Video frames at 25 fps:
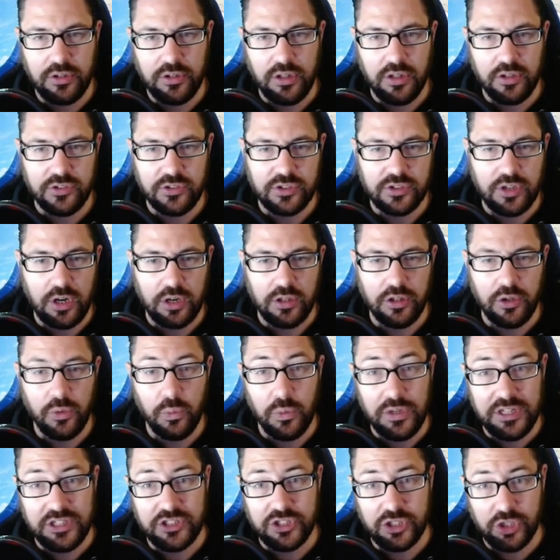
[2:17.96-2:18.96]
Scarlet
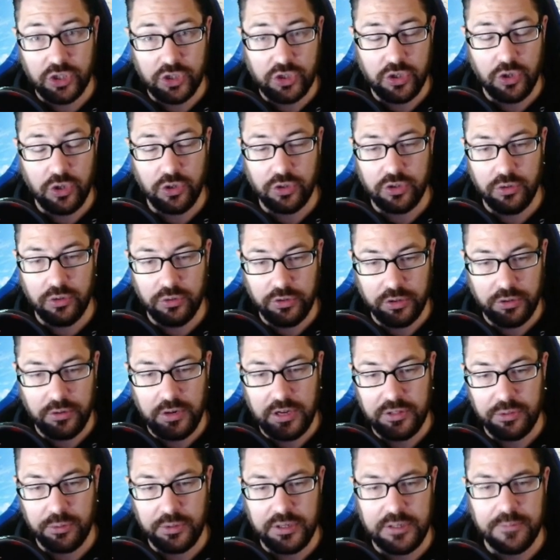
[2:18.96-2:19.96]
Witch, Coco, the
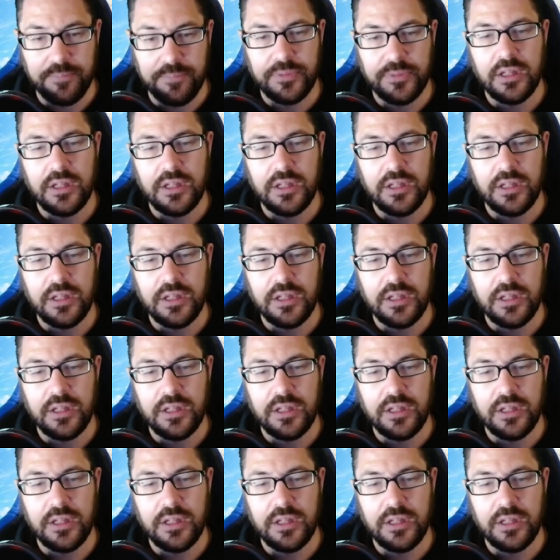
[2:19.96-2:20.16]
grade 3.